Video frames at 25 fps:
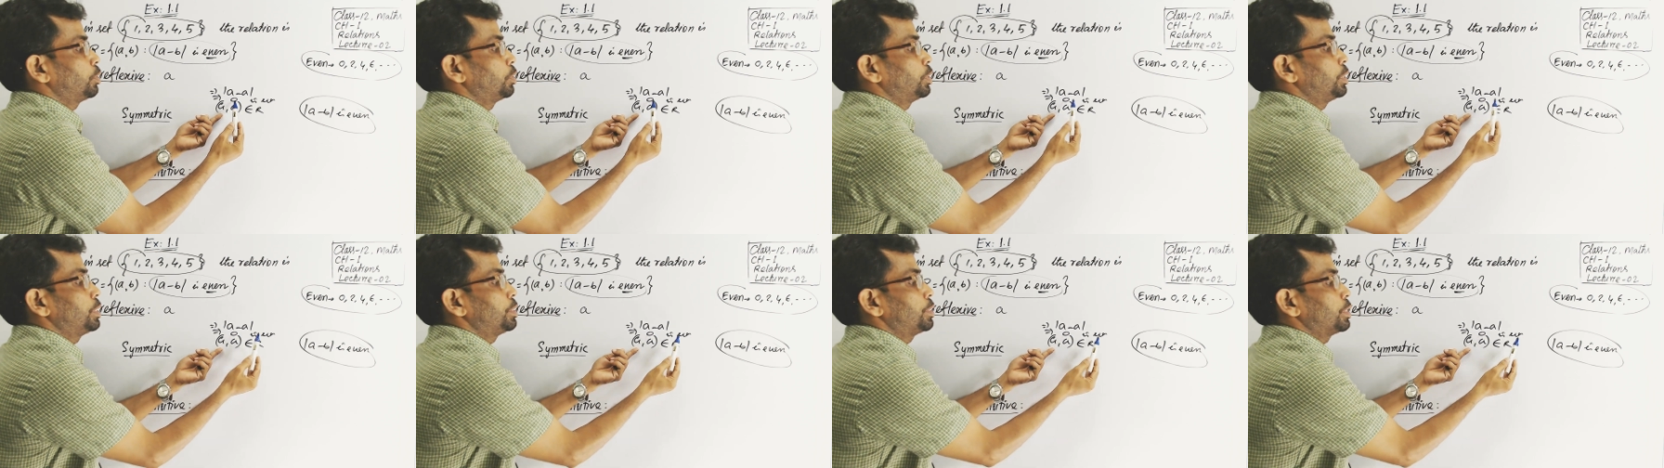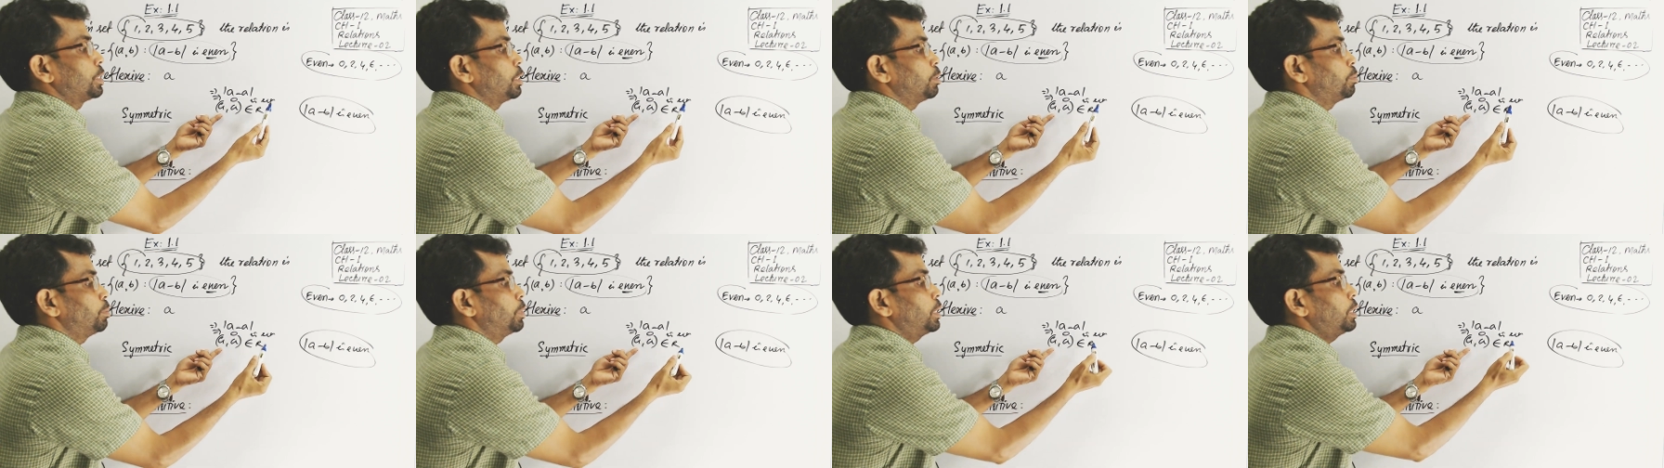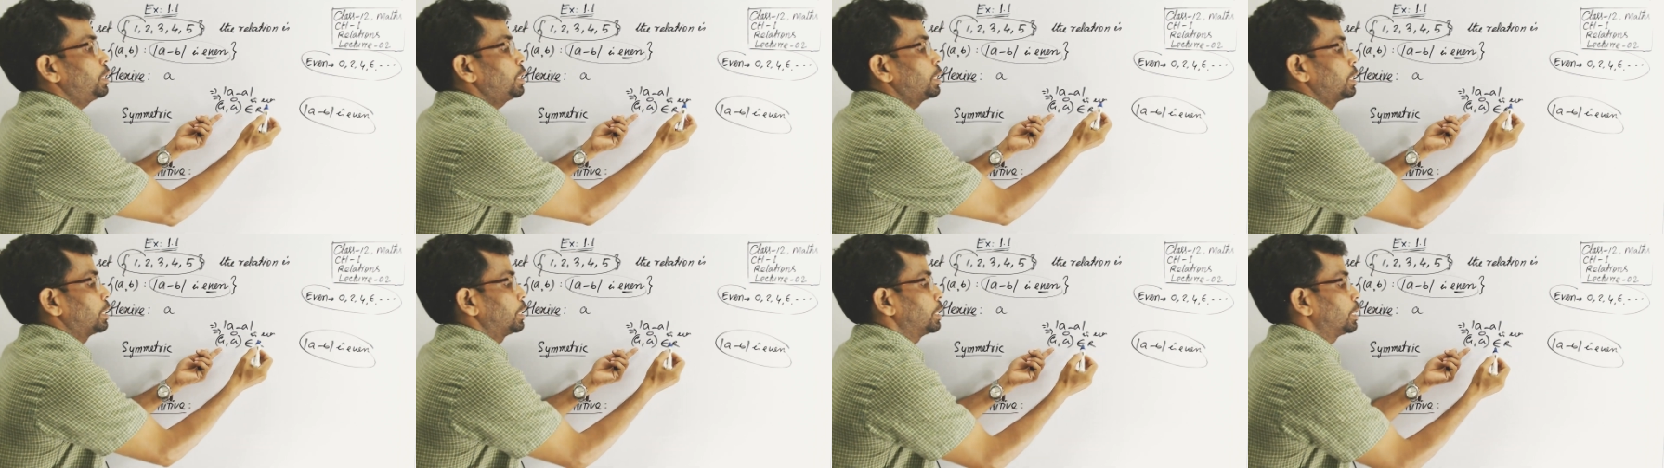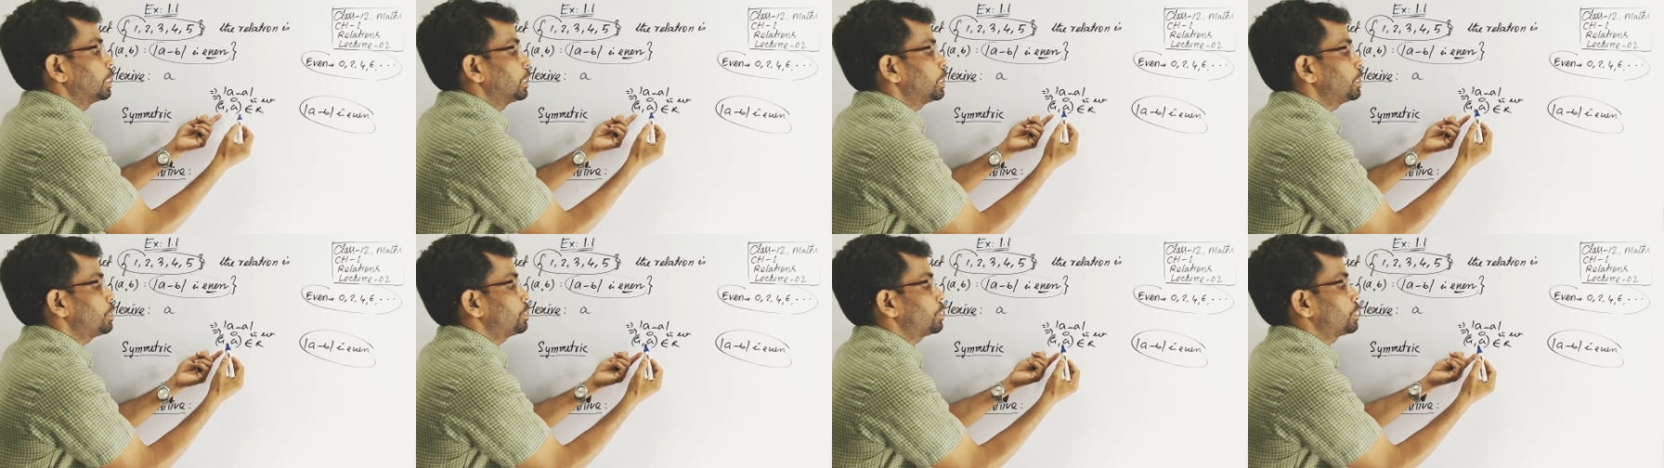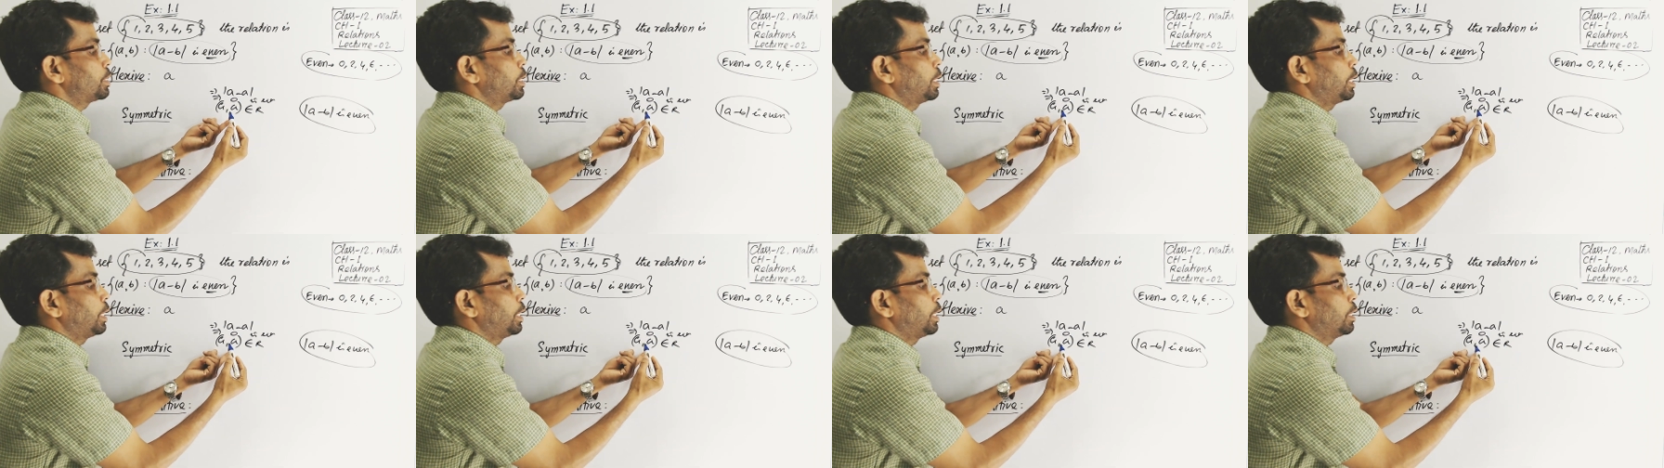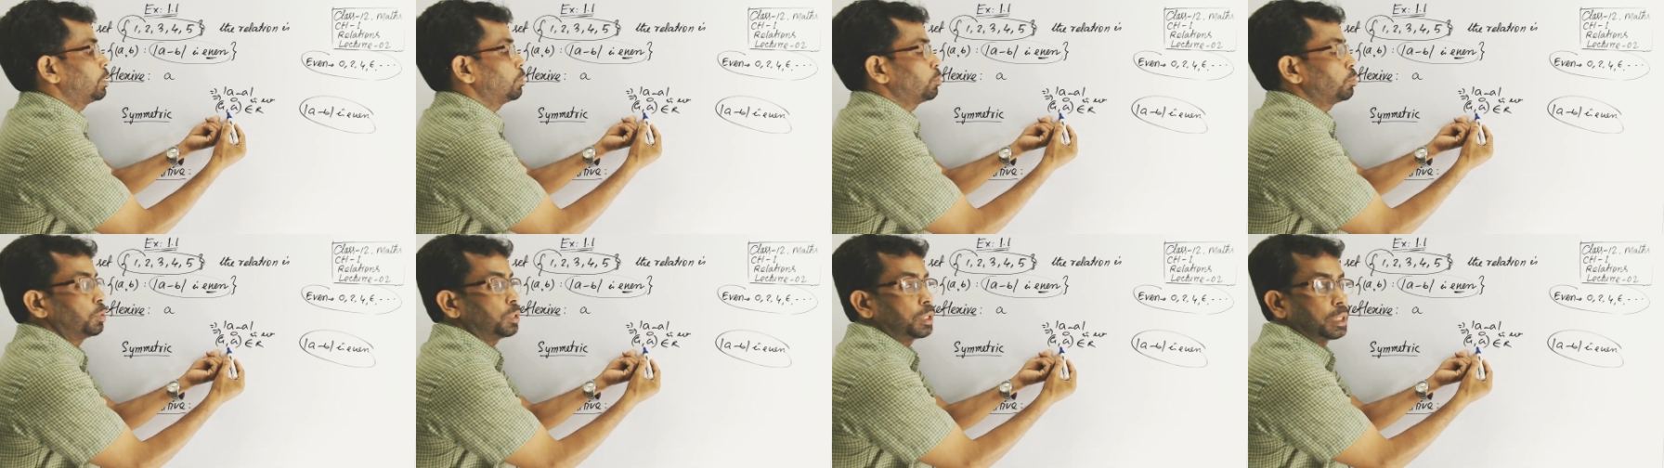even, and hence A
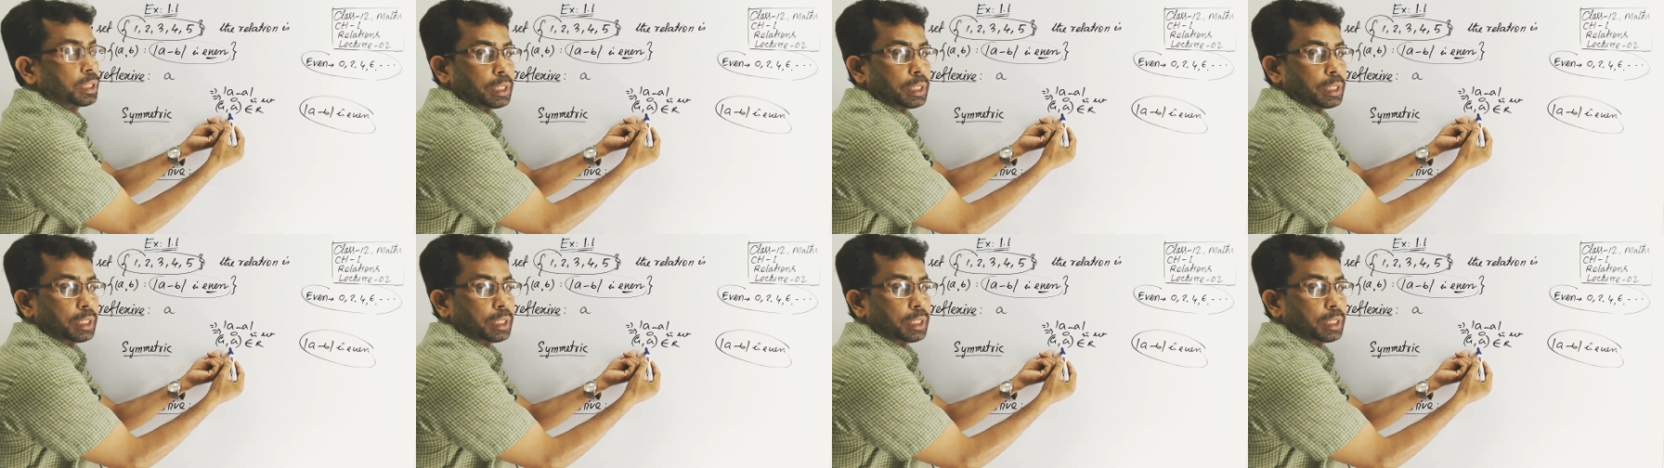with A